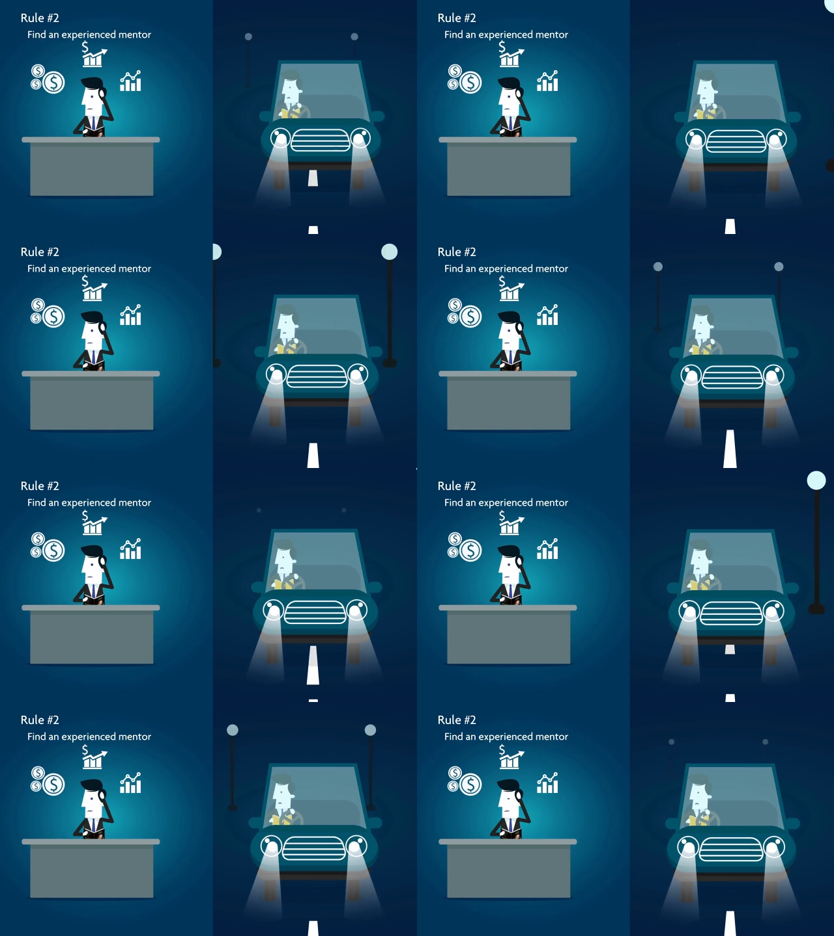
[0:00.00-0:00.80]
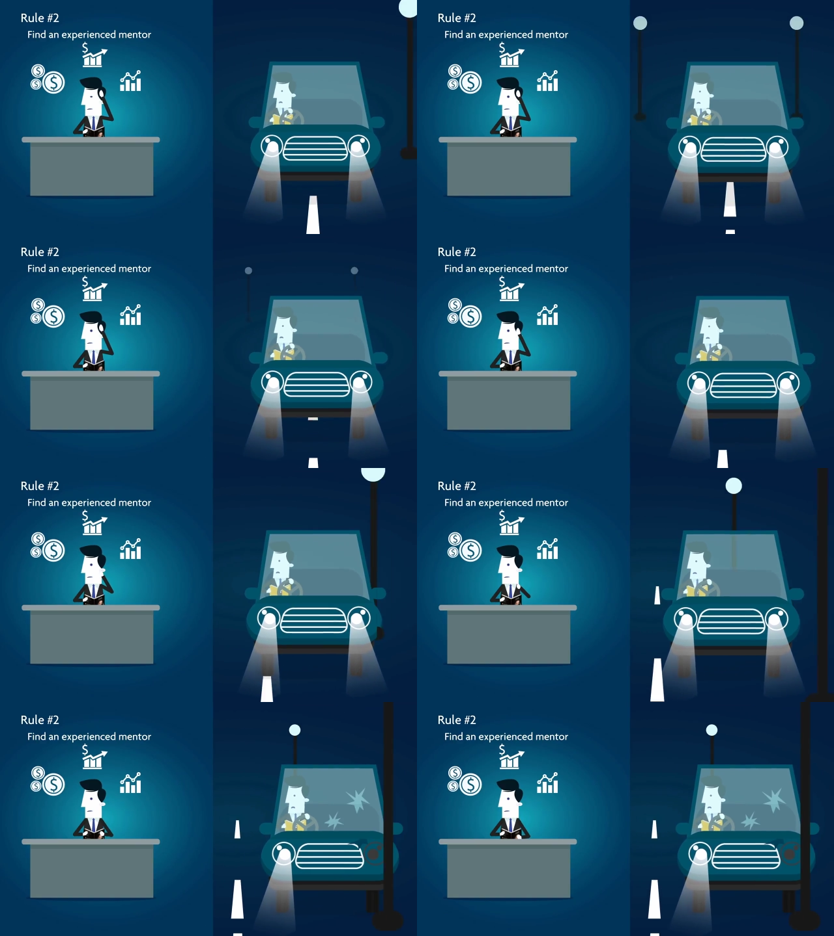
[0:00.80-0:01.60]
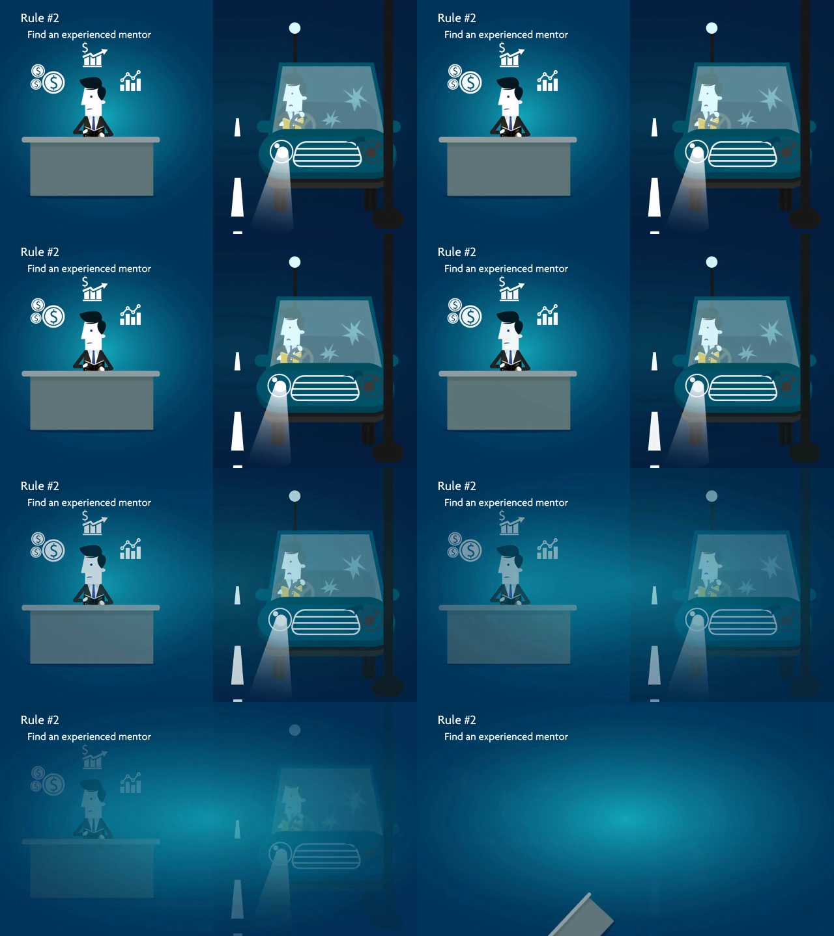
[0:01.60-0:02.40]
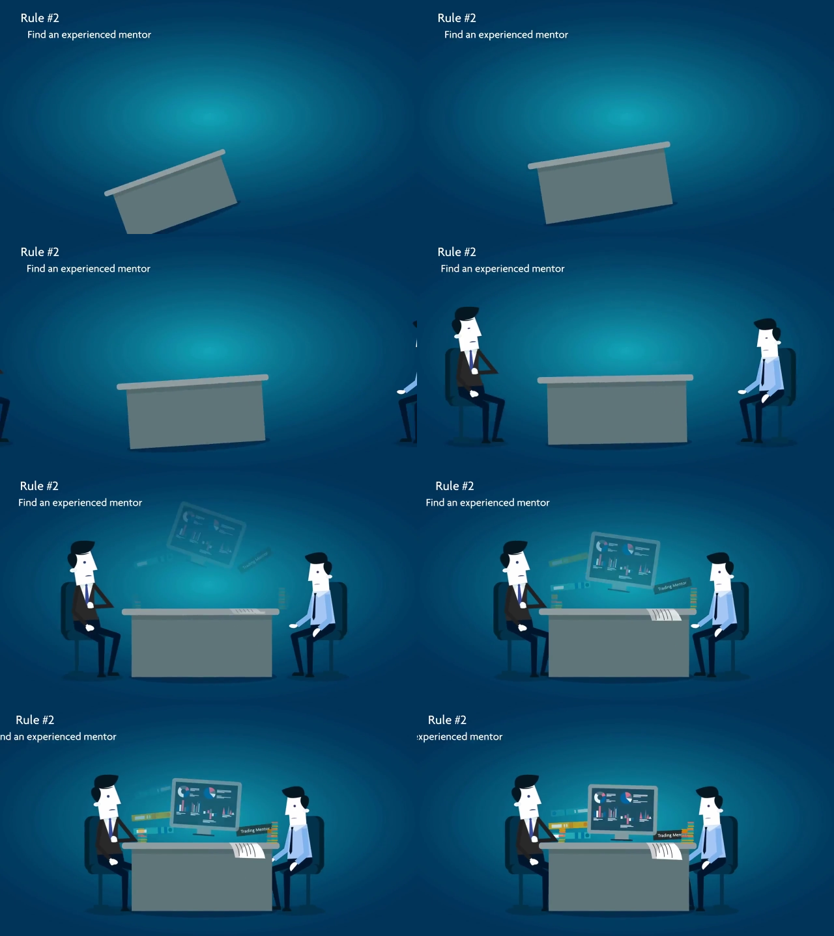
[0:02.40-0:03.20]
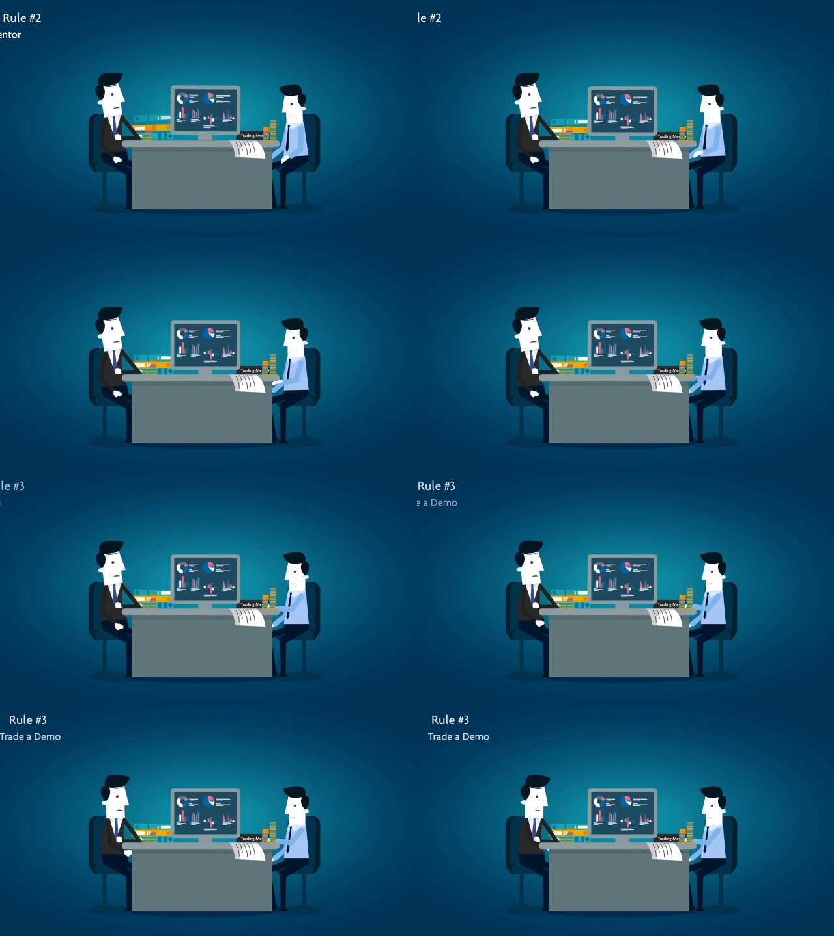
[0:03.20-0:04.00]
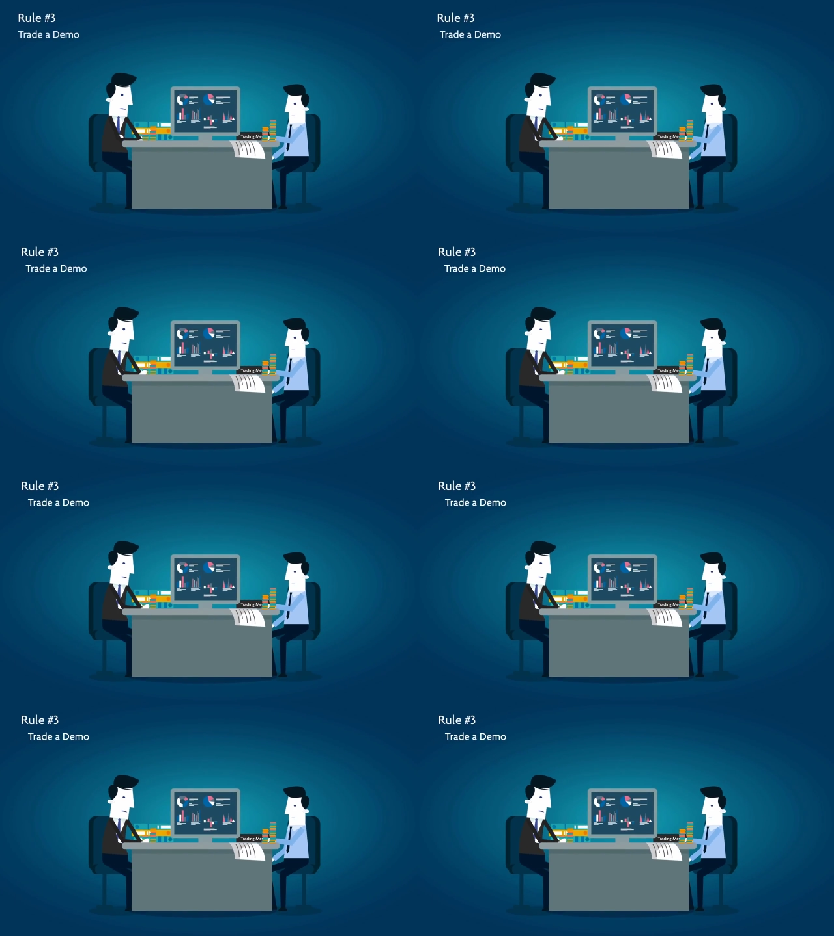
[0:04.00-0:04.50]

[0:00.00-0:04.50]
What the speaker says: (no speaker visible)